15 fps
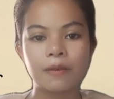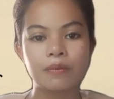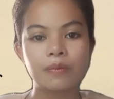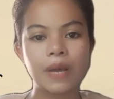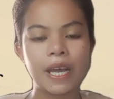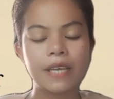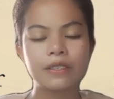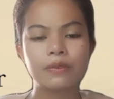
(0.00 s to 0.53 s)

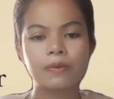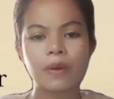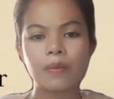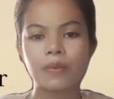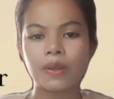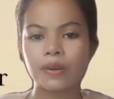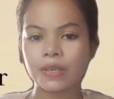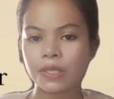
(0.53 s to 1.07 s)
Based
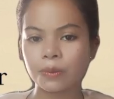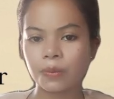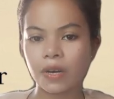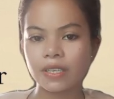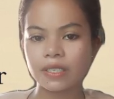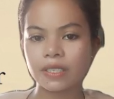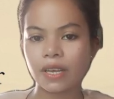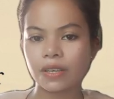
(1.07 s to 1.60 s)
from the
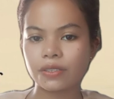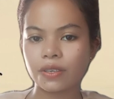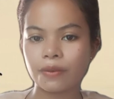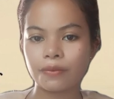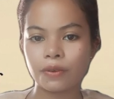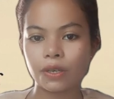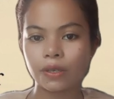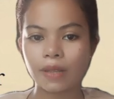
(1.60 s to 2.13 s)
responses
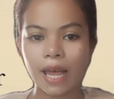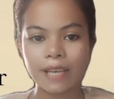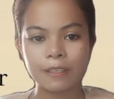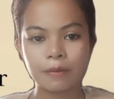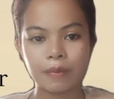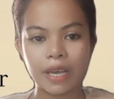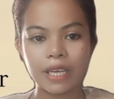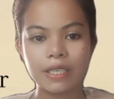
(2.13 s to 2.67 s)
of your
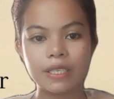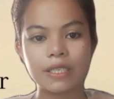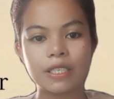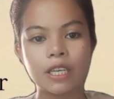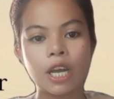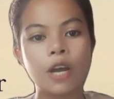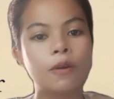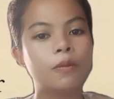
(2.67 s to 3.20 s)
classmates,
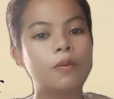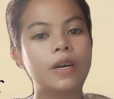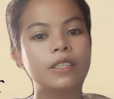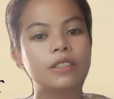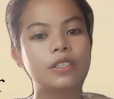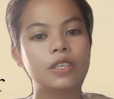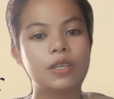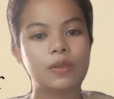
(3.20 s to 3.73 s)

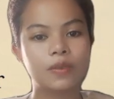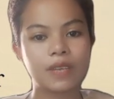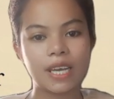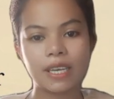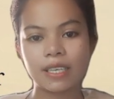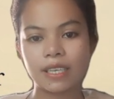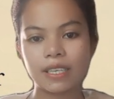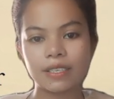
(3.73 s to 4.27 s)
what do you
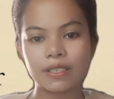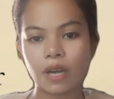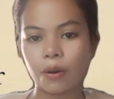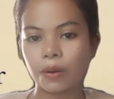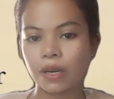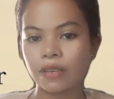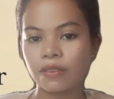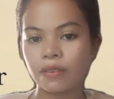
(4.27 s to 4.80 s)
think is
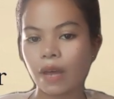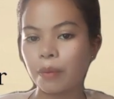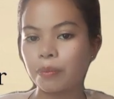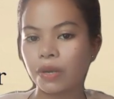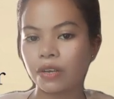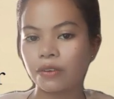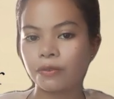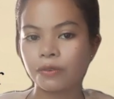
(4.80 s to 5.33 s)
our
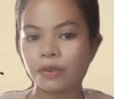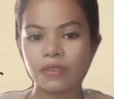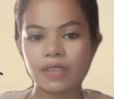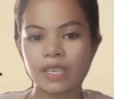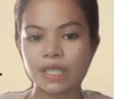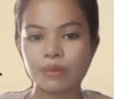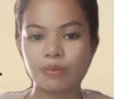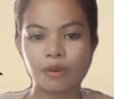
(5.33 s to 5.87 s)
topic for
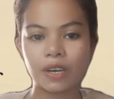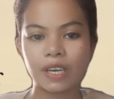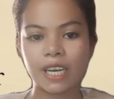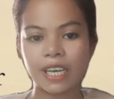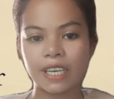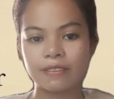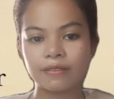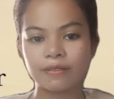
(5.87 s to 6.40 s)
this
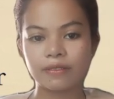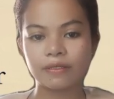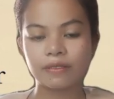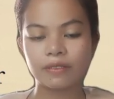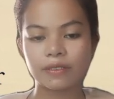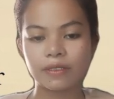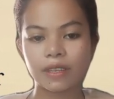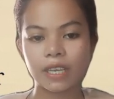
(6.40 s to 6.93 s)
morning?
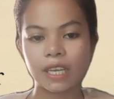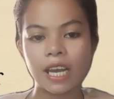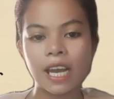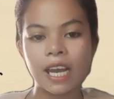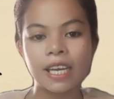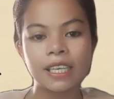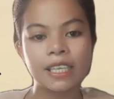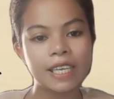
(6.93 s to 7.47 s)

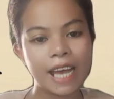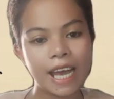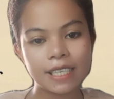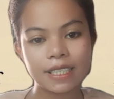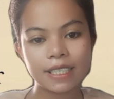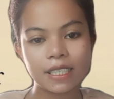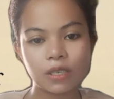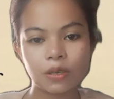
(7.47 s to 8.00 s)

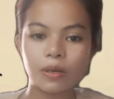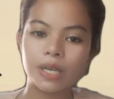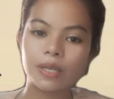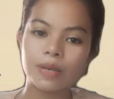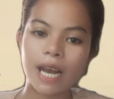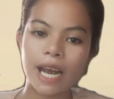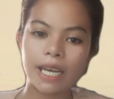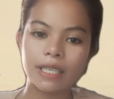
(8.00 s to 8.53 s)
Yes, you
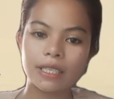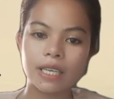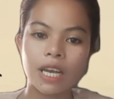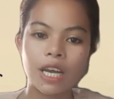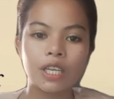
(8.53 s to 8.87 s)
are right.